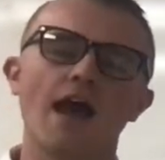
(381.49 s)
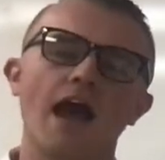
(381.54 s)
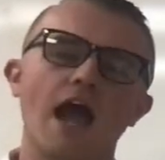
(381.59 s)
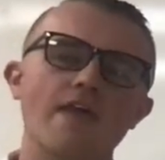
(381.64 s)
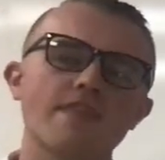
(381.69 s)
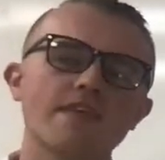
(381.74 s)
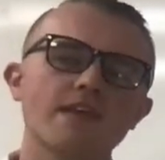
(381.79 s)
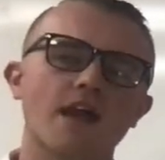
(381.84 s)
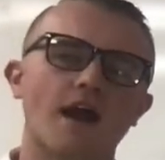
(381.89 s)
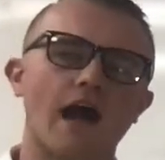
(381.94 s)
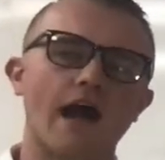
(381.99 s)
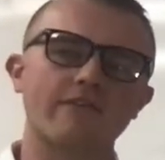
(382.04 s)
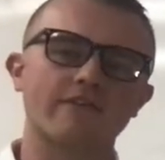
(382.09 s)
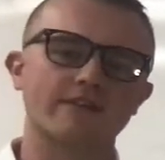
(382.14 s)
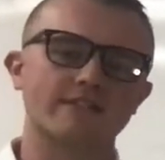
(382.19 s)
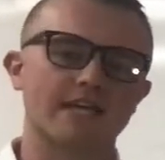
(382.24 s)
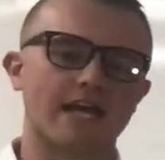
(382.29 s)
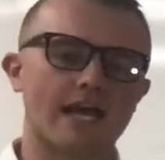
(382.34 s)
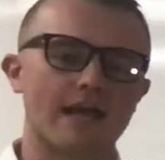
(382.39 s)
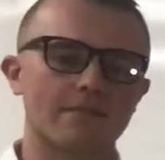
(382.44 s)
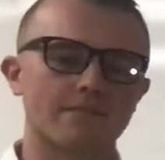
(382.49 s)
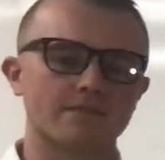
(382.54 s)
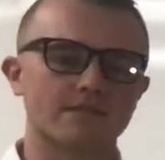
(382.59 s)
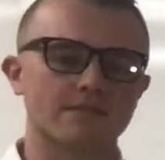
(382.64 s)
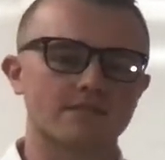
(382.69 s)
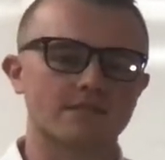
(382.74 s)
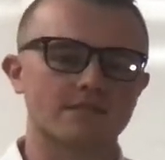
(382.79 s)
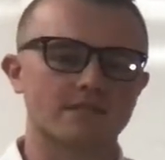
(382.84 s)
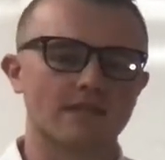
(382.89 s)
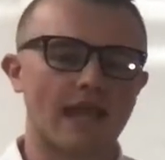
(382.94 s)
I think
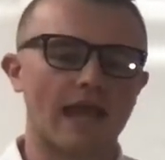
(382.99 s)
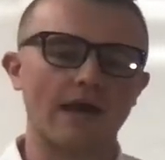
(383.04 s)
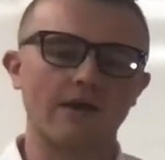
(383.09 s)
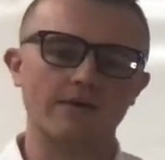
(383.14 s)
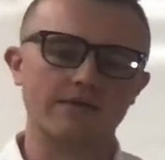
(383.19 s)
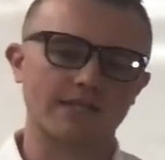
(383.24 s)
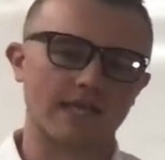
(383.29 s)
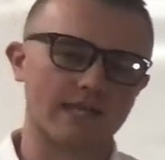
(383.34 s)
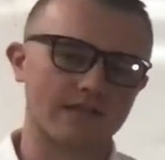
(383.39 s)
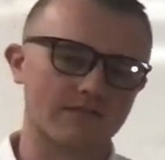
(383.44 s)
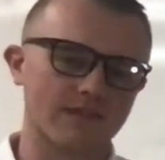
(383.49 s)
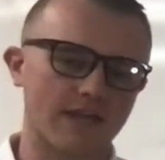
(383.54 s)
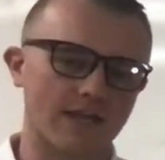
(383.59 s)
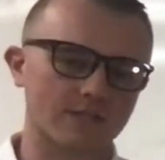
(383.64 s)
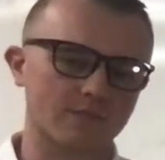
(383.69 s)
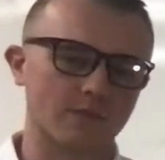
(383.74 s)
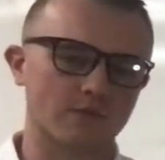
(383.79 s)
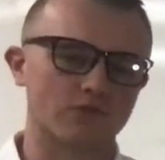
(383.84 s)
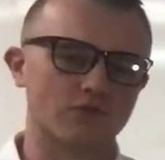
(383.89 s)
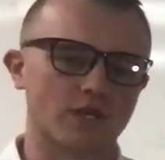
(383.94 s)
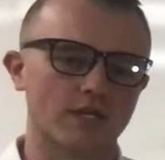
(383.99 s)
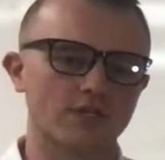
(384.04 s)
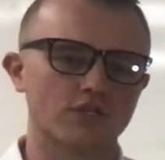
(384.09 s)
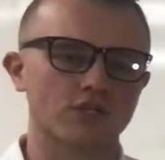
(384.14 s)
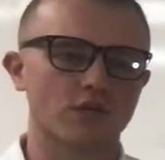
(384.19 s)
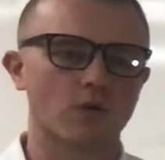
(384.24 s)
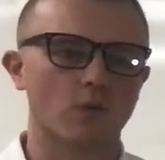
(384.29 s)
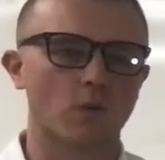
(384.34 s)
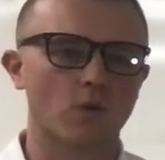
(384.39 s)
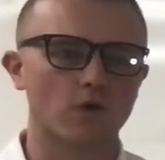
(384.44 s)
oftentimes outside of the expo trade
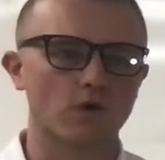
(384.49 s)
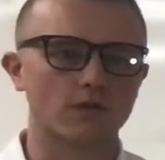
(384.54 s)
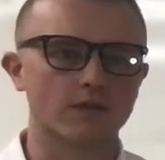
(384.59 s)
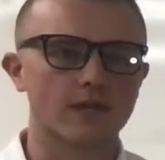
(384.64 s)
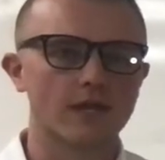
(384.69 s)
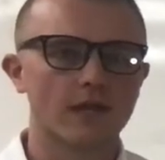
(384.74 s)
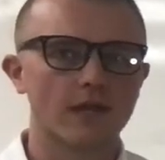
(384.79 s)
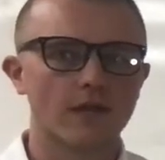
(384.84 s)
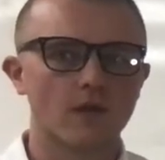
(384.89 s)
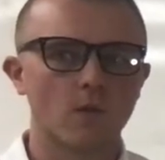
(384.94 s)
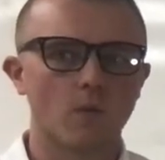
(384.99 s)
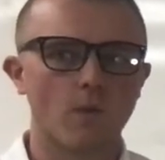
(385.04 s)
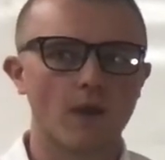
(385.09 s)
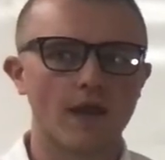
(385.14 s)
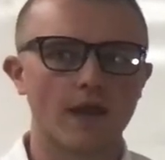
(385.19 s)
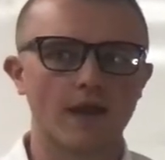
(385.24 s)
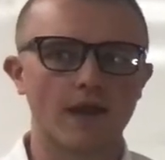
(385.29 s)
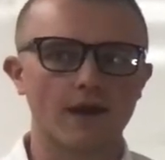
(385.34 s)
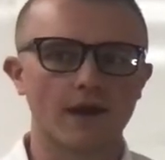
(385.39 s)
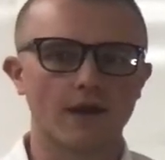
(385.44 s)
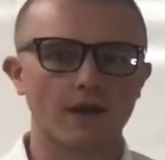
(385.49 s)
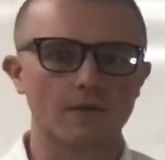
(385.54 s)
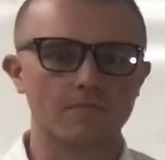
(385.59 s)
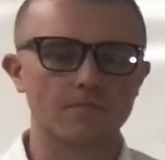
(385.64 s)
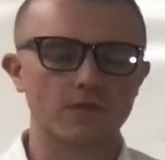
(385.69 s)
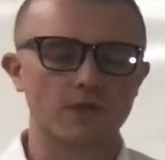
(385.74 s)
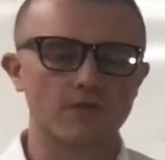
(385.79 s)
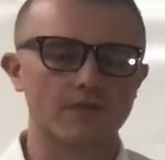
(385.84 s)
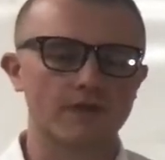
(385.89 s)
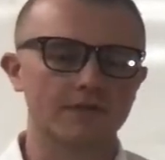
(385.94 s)
show world where,
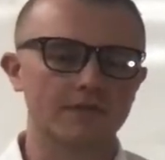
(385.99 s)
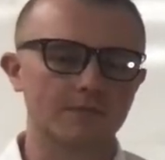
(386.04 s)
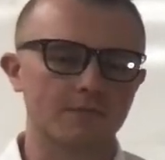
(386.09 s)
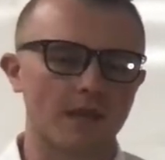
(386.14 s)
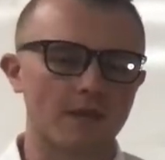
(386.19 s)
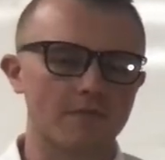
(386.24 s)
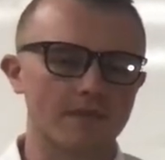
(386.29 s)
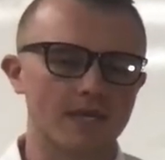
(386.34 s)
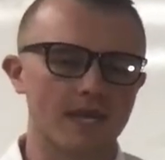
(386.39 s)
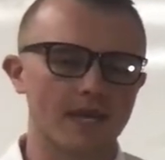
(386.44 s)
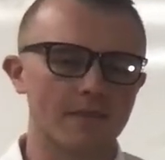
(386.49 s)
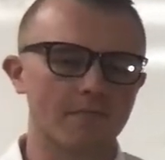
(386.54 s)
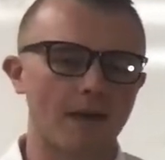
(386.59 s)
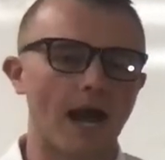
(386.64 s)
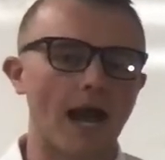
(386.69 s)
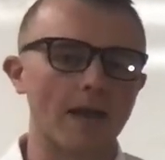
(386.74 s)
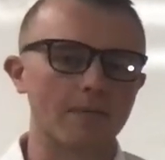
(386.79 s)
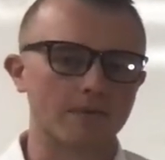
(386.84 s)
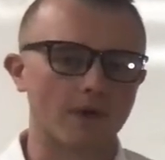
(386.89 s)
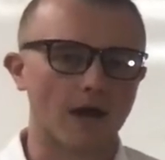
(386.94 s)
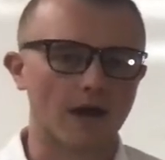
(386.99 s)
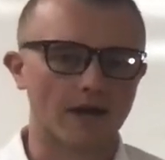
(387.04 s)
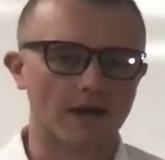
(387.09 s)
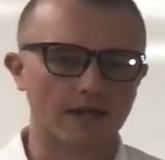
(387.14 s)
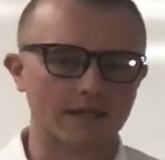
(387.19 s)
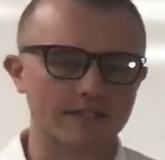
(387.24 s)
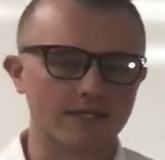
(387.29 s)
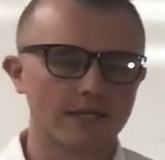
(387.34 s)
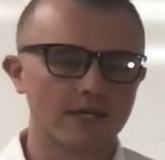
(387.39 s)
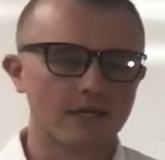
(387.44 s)
vendors might be a
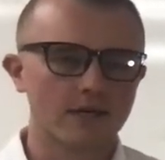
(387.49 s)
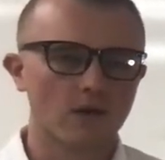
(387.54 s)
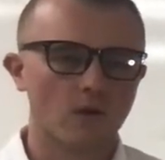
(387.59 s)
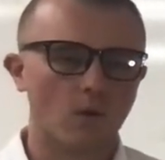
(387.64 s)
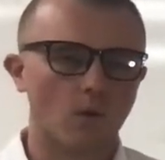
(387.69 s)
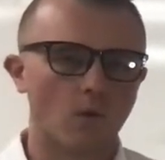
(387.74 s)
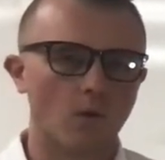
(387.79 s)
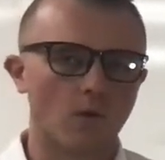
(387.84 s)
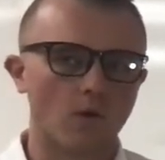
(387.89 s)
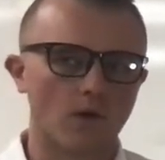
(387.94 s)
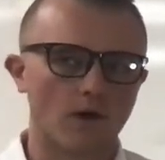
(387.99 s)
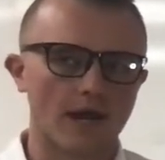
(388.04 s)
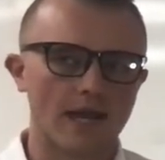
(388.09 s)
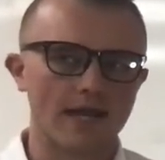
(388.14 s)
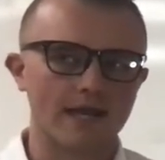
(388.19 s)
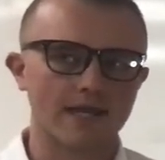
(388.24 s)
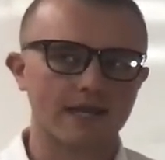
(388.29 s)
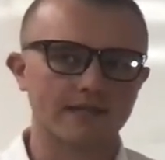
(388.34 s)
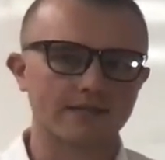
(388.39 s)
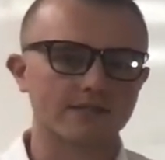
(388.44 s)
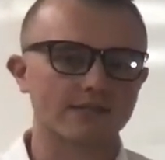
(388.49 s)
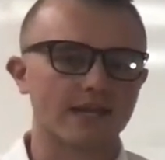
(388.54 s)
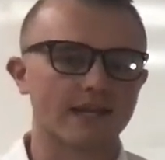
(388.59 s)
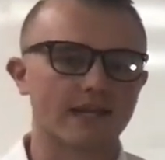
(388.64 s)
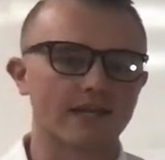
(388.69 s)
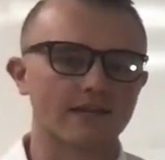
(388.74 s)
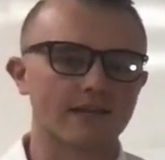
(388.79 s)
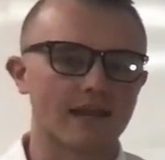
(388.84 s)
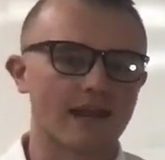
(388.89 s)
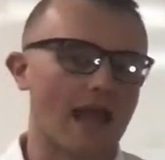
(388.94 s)
byproduct or a
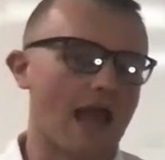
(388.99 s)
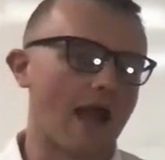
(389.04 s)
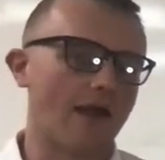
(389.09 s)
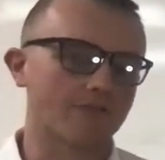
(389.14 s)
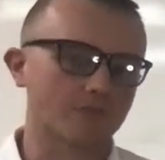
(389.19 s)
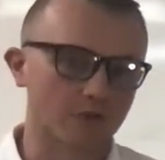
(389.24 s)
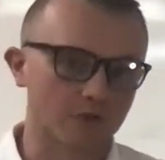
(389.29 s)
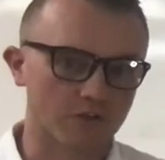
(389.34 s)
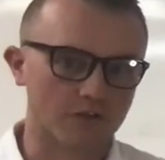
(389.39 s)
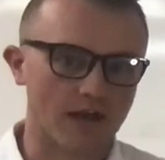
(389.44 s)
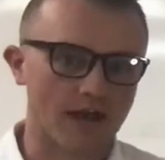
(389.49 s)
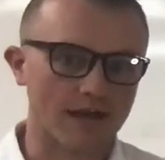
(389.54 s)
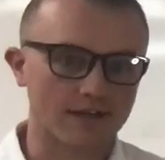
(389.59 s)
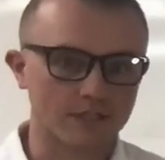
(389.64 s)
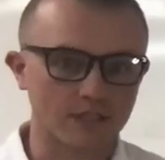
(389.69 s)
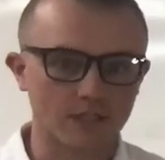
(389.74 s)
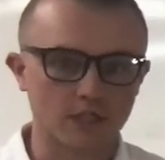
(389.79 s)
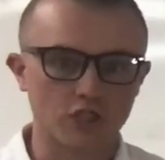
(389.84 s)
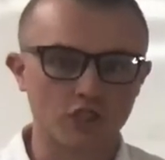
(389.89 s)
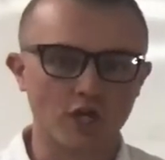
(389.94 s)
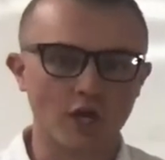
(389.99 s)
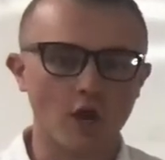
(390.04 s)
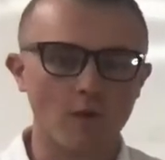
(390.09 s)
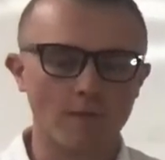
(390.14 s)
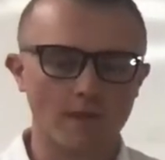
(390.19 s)
second and afterthought to the show.